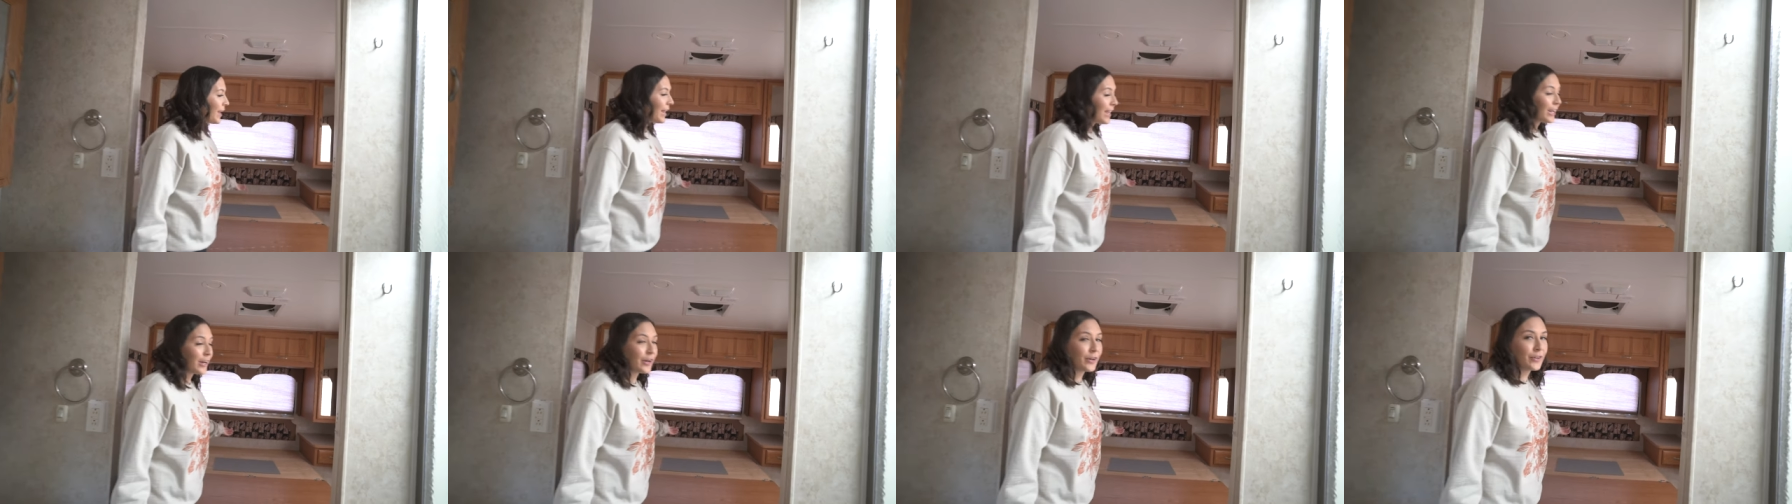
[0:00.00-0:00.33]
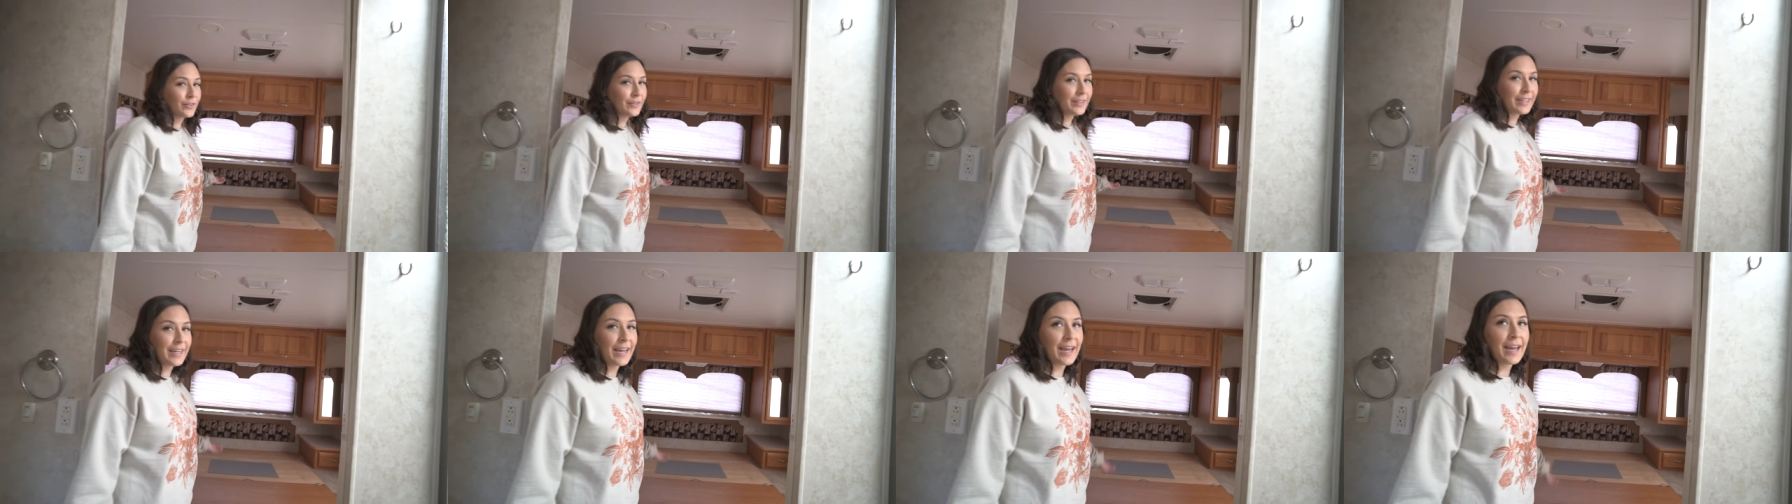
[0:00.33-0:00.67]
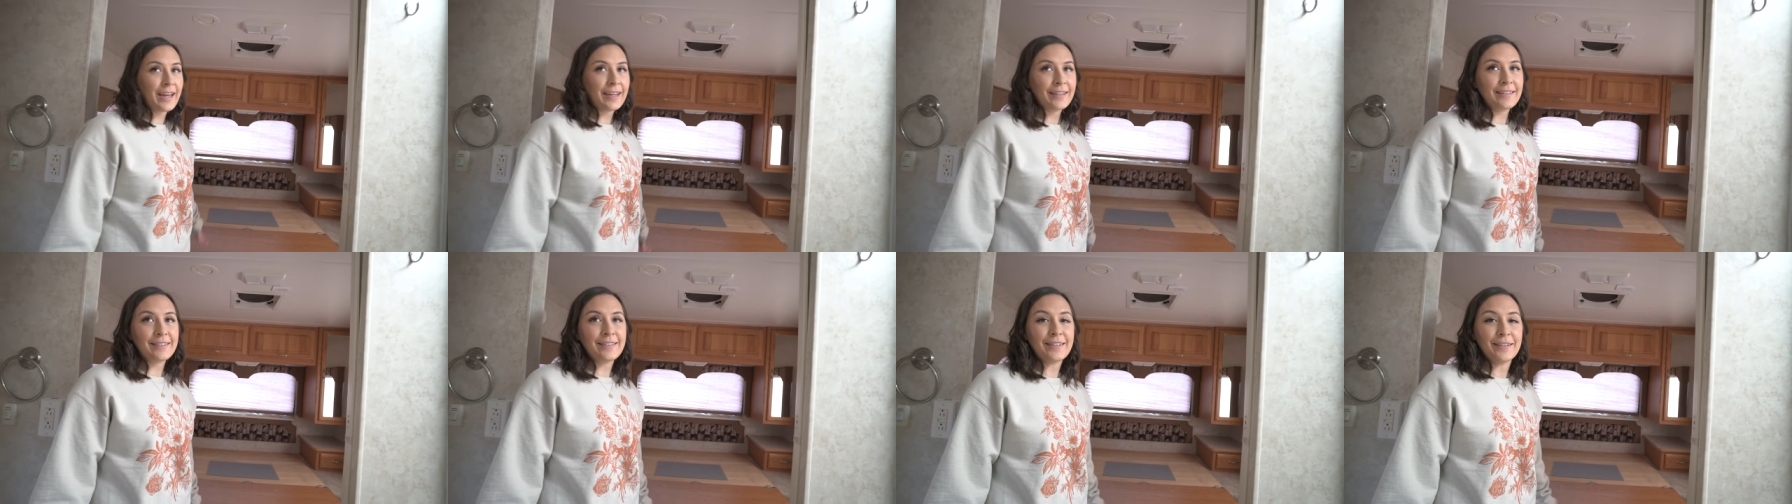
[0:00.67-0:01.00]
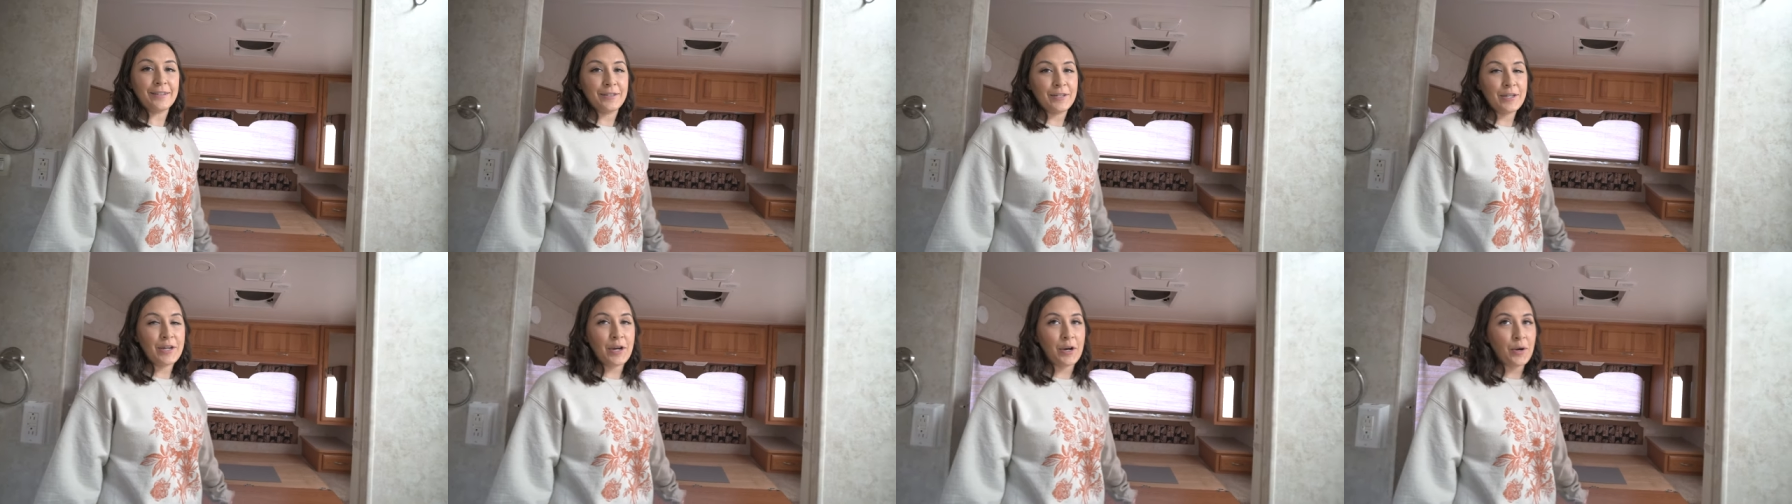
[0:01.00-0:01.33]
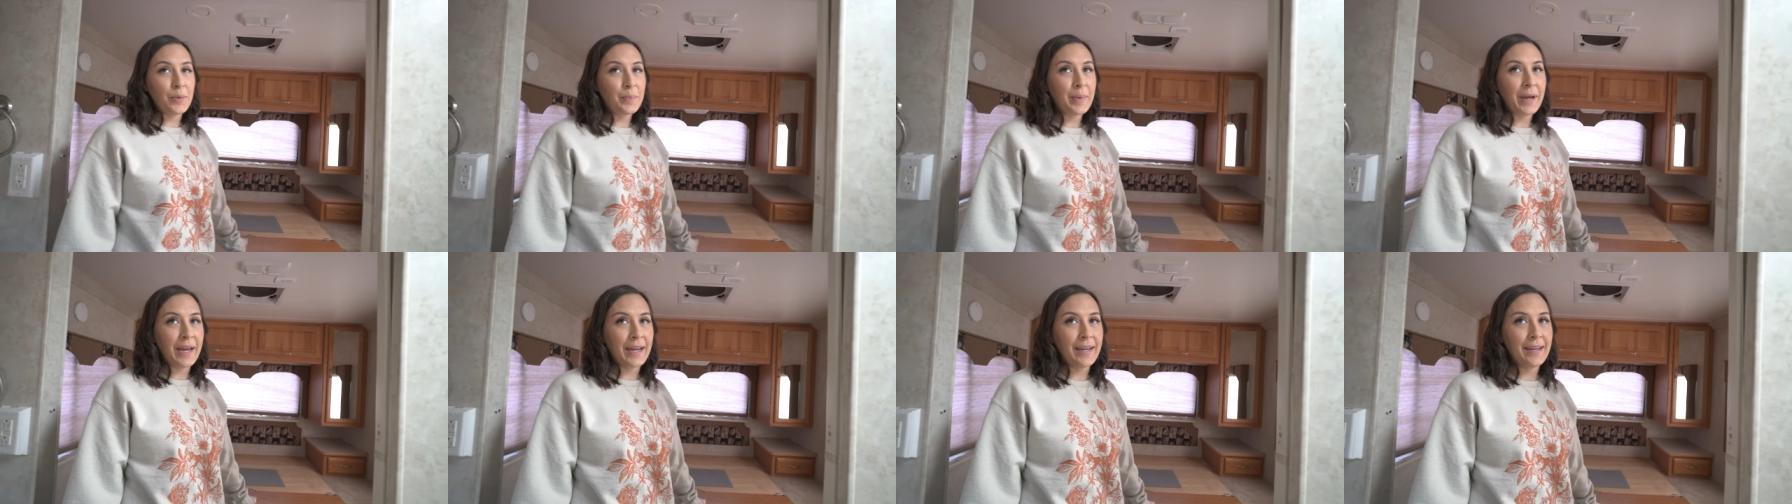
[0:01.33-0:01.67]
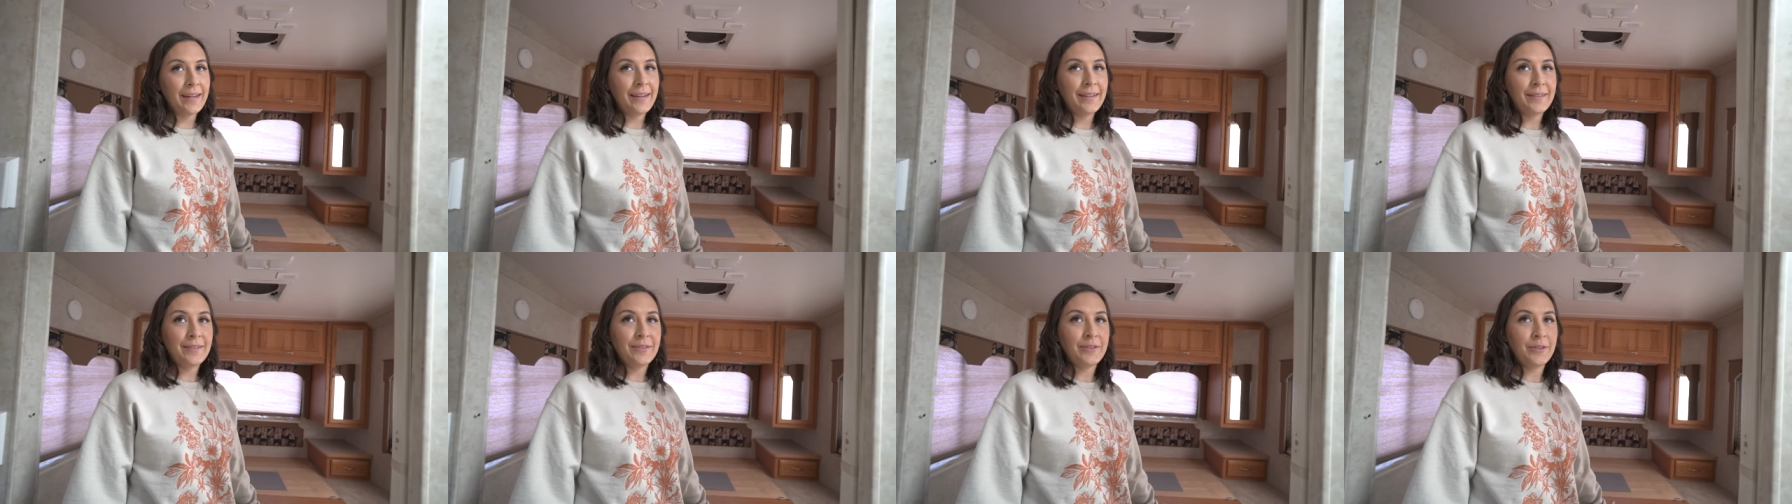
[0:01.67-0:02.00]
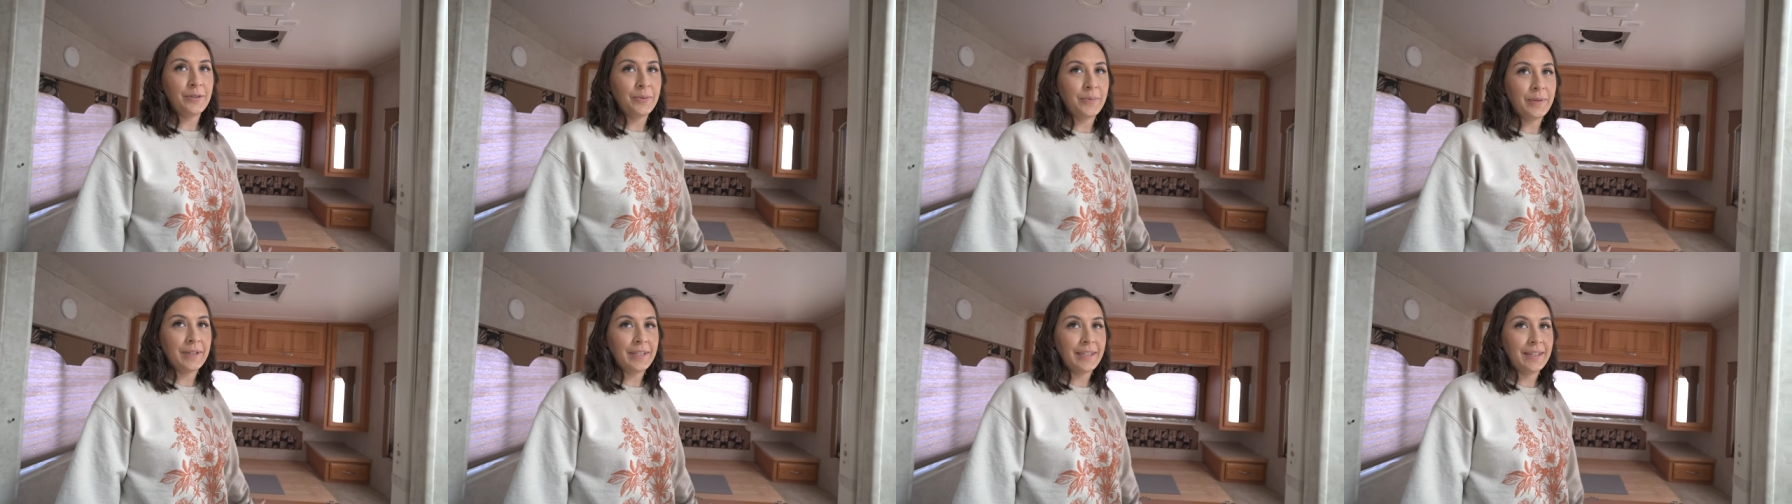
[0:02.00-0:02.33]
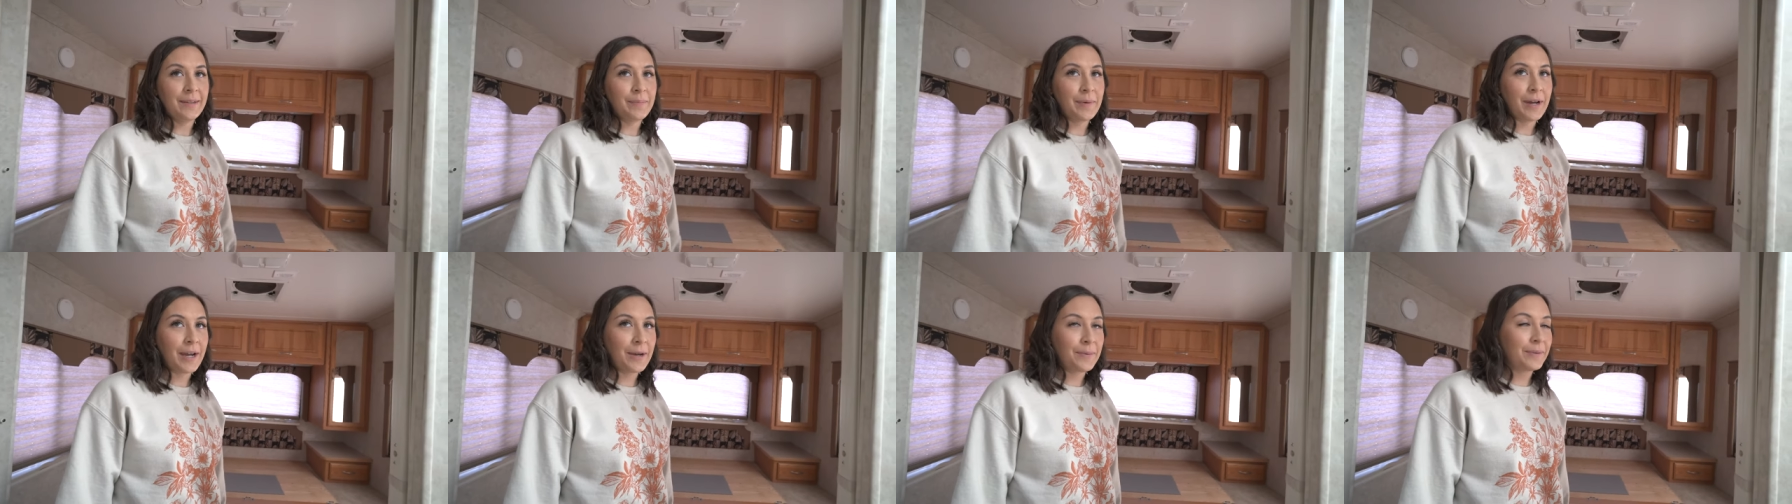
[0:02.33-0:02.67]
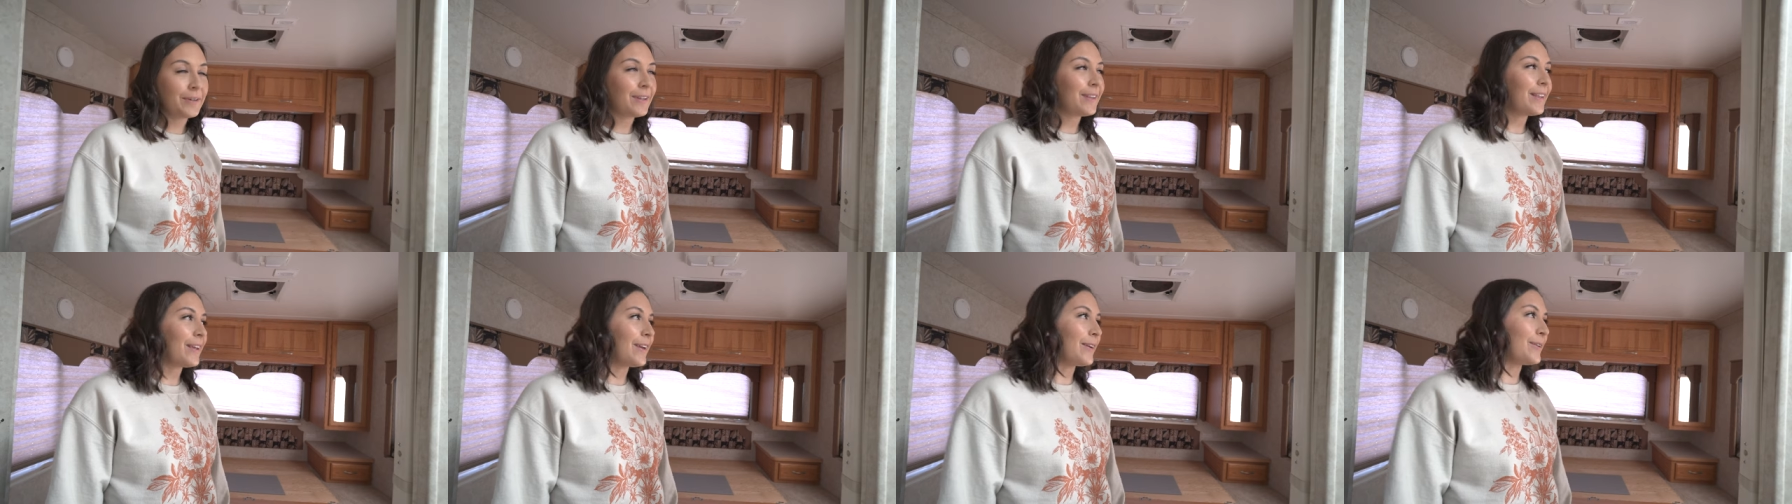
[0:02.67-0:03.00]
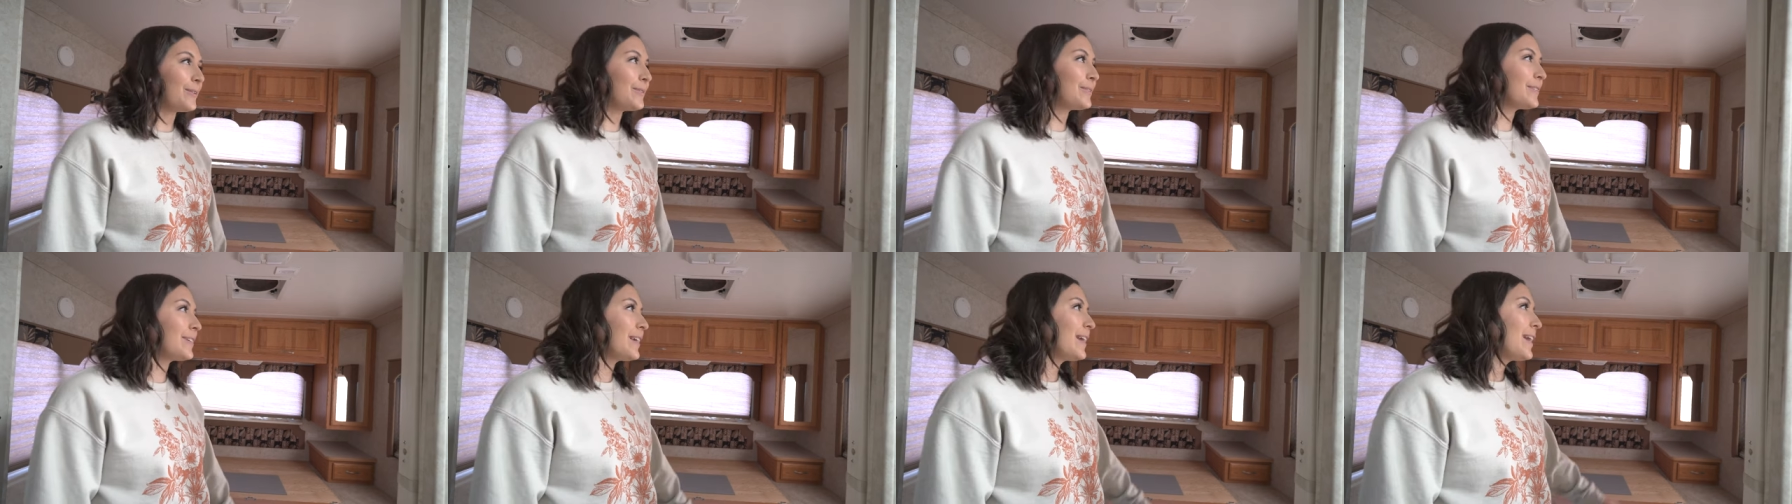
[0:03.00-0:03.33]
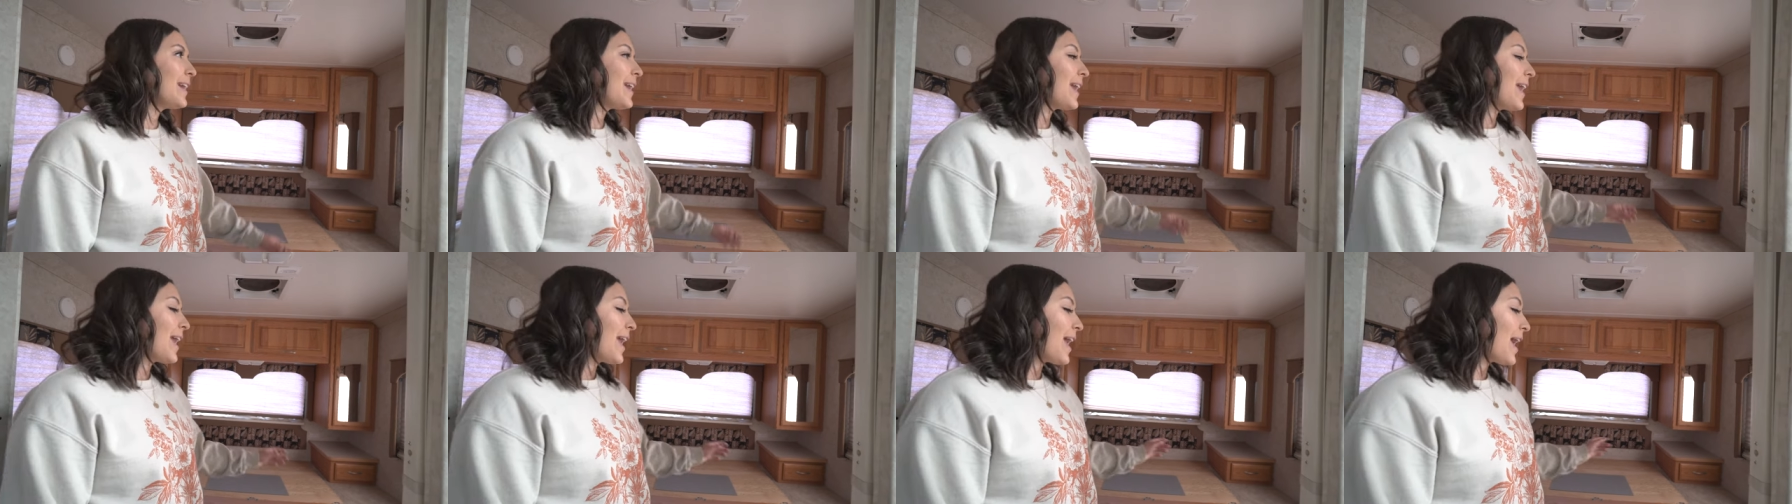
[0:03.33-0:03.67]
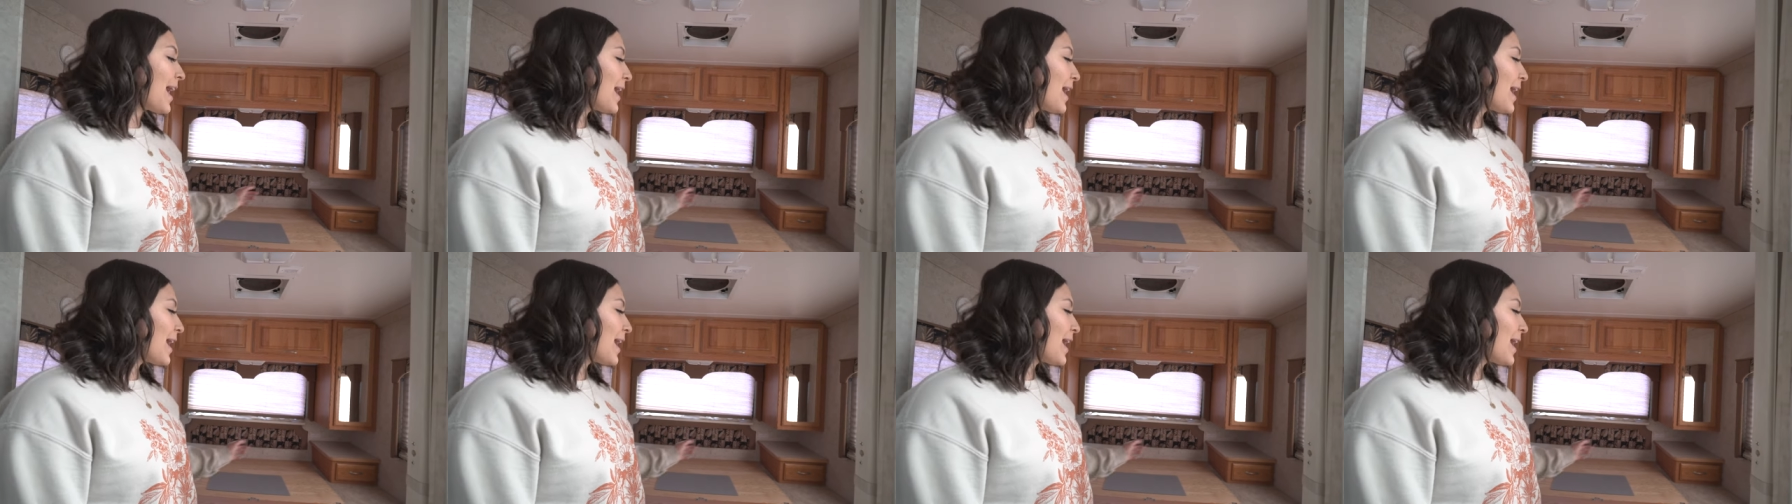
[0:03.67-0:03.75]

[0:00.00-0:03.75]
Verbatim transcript: It currently has no bed, so we need to buy one of those. It